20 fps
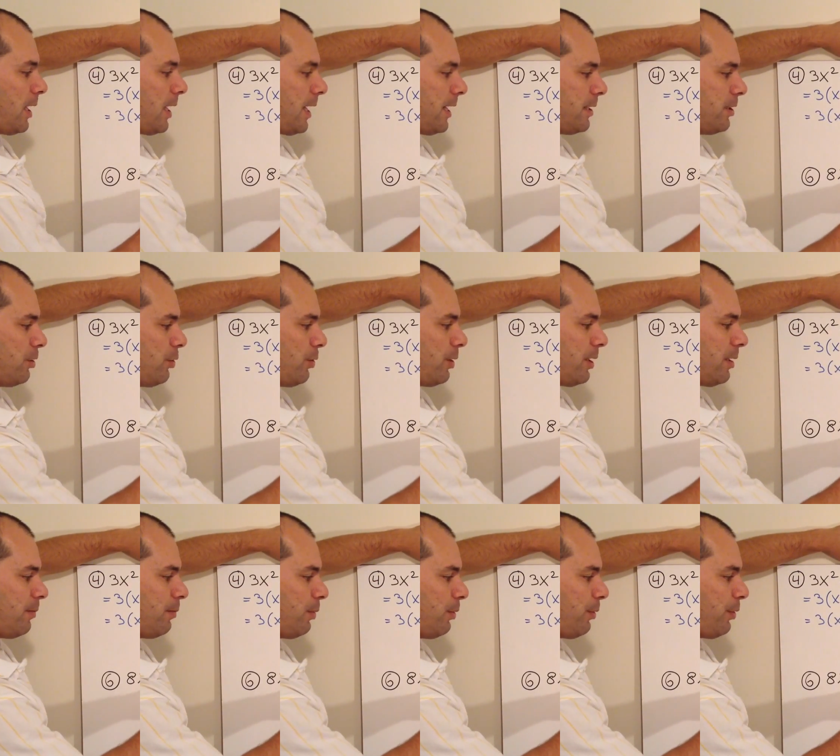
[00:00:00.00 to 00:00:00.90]
I know
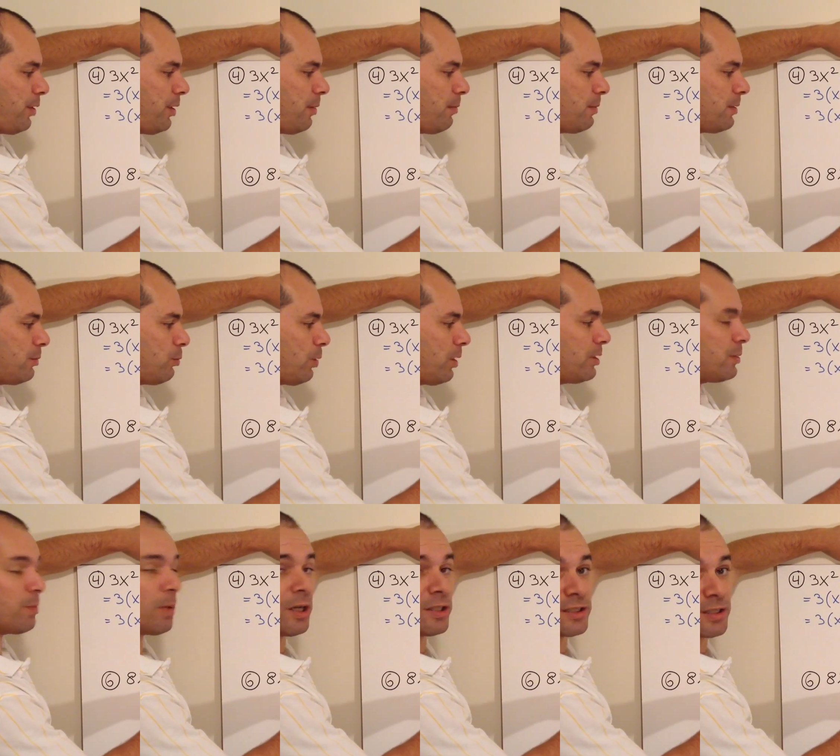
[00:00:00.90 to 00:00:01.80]
that both numbers, one
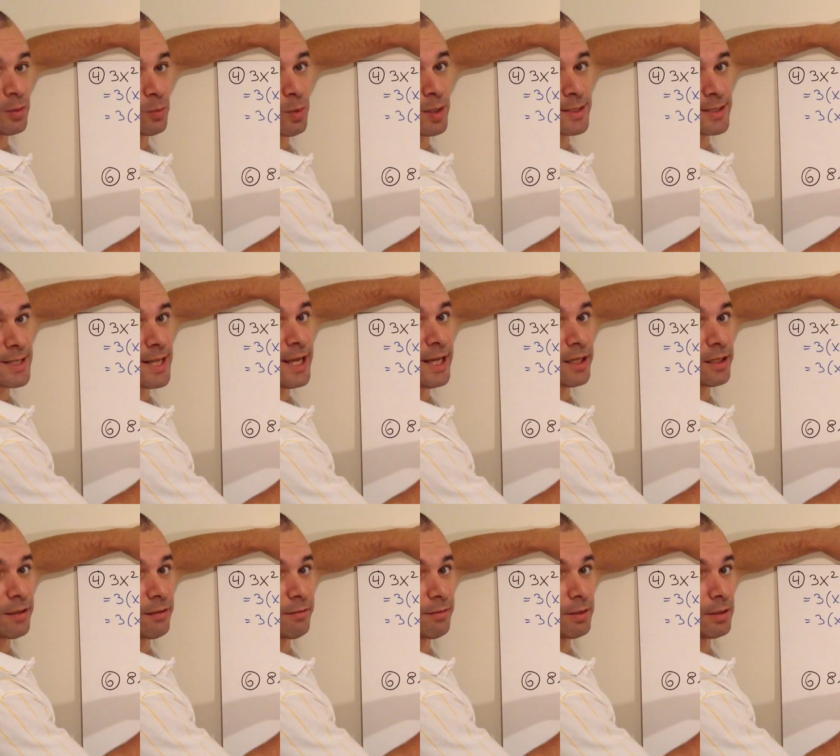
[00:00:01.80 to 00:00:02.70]
is positive, one is
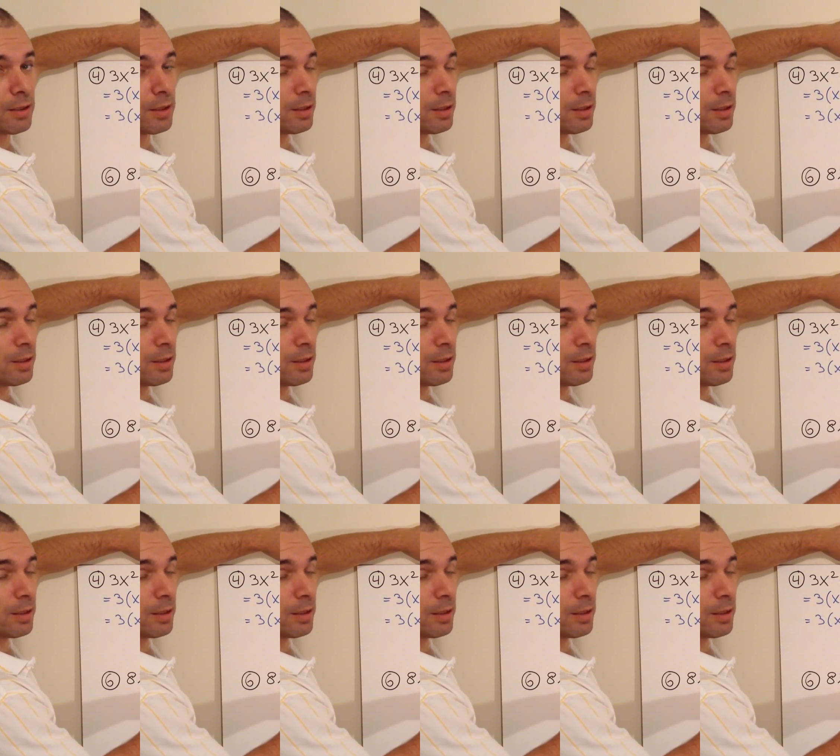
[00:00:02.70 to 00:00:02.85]
negative,